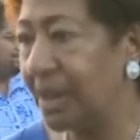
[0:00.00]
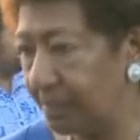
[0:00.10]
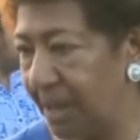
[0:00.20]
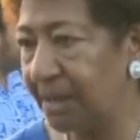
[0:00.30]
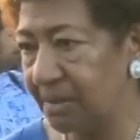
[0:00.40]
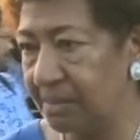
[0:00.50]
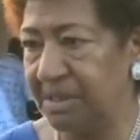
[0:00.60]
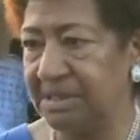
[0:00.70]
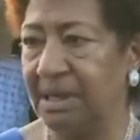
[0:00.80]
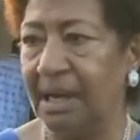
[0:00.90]
However,
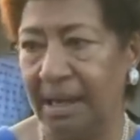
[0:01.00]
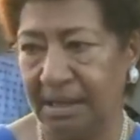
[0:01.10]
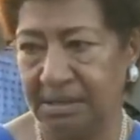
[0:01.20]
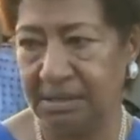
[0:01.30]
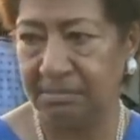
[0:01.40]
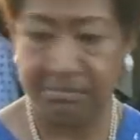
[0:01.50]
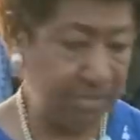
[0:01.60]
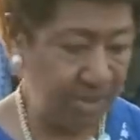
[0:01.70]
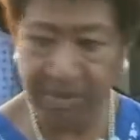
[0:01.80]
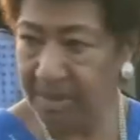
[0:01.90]
the new party
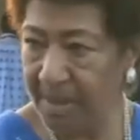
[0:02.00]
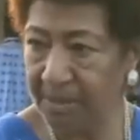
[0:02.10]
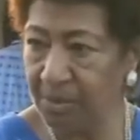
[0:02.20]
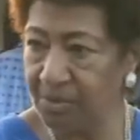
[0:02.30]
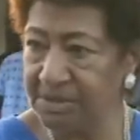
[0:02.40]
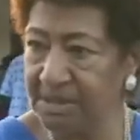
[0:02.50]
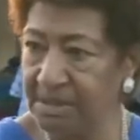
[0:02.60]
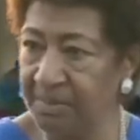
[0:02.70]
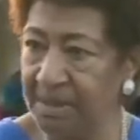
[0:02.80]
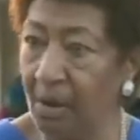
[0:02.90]
leader Rumbuka
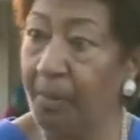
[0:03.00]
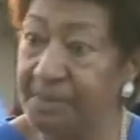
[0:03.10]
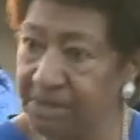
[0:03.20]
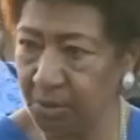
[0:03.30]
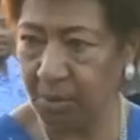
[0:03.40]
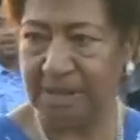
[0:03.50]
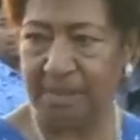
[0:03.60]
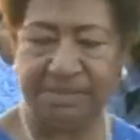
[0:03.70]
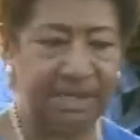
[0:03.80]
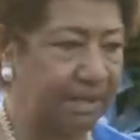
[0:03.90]
says Kepa's
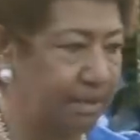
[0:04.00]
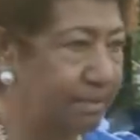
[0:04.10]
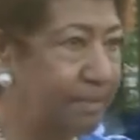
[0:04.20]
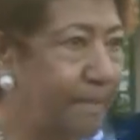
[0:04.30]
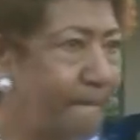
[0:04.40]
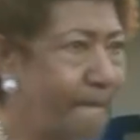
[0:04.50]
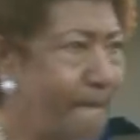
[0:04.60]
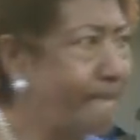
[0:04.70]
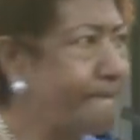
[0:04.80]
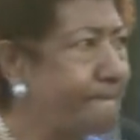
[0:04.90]
latest
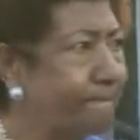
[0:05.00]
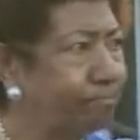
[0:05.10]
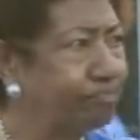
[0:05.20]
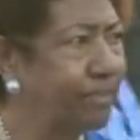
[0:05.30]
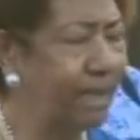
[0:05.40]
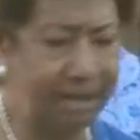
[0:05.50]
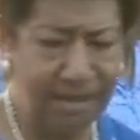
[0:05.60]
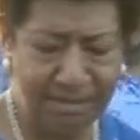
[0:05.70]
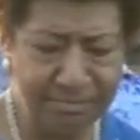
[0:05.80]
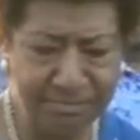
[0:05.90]
negative comments about
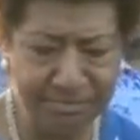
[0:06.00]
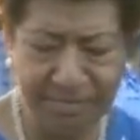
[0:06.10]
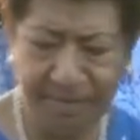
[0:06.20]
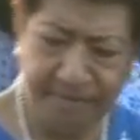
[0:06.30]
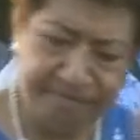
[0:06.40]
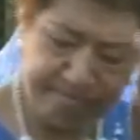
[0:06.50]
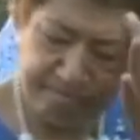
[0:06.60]
his leadership